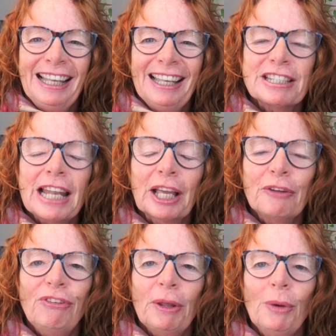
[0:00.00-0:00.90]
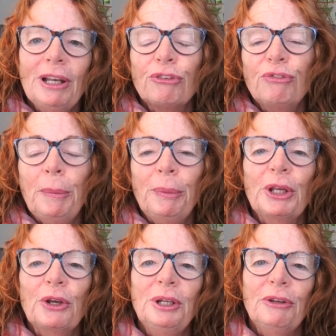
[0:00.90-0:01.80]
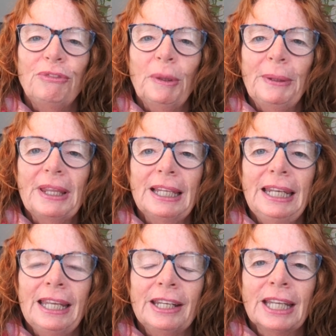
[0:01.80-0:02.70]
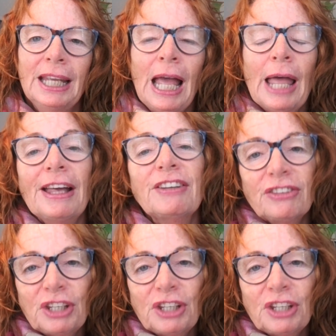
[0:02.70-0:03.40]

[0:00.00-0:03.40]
It's like a flip. Well, we call it flipping the lid. That's,